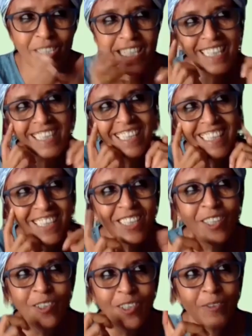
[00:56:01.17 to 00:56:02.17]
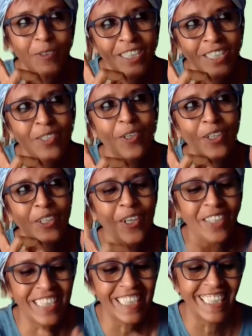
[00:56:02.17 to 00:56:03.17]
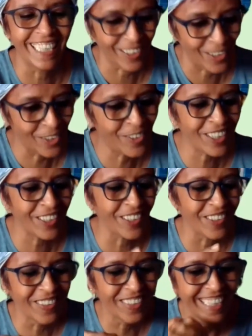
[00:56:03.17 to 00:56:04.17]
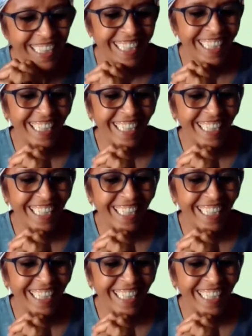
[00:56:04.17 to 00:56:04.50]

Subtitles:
I was like thinking, okay, what's going on here? Over to you.